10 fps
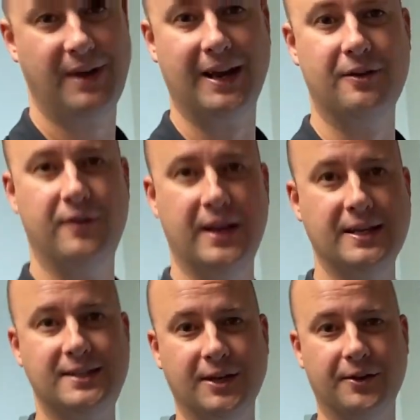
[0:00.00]
And right. if it
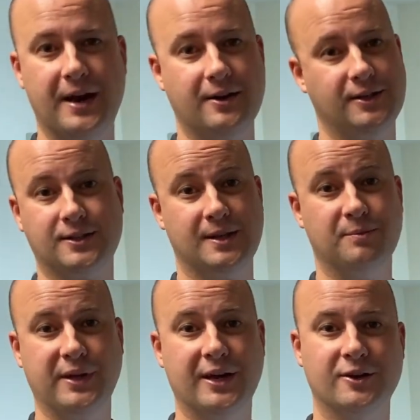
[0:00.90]
is still there, it just
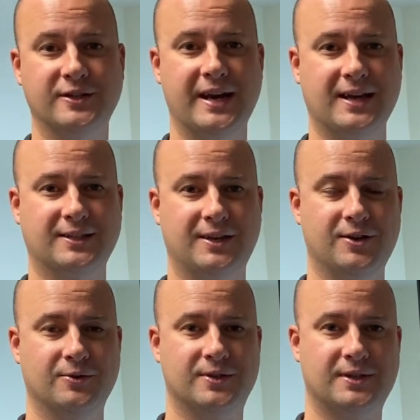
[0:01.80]
simply goes and
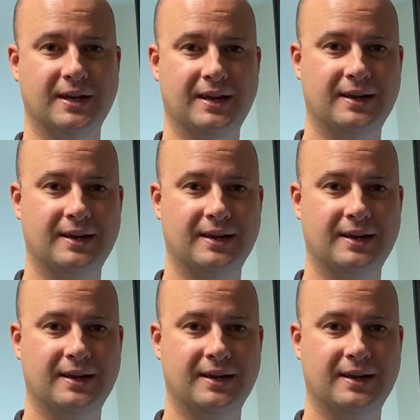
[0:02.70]
executes